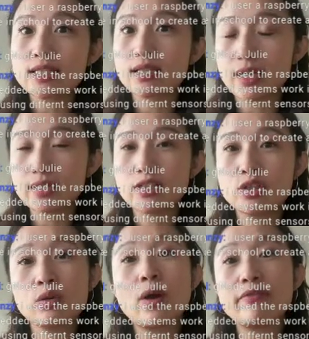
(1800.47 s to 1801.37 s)
is connecting to
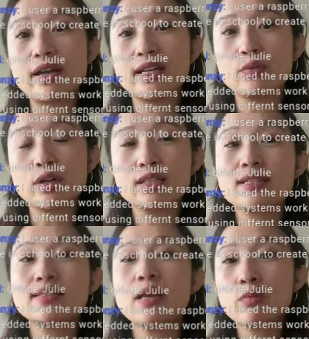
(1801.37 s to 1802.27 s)
the Wi-Fi network, the
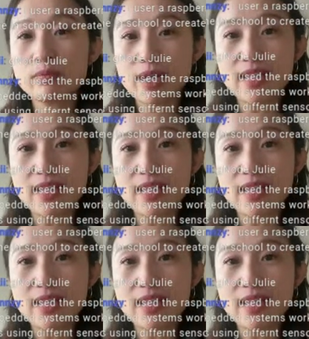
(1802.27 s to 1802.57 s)
same one my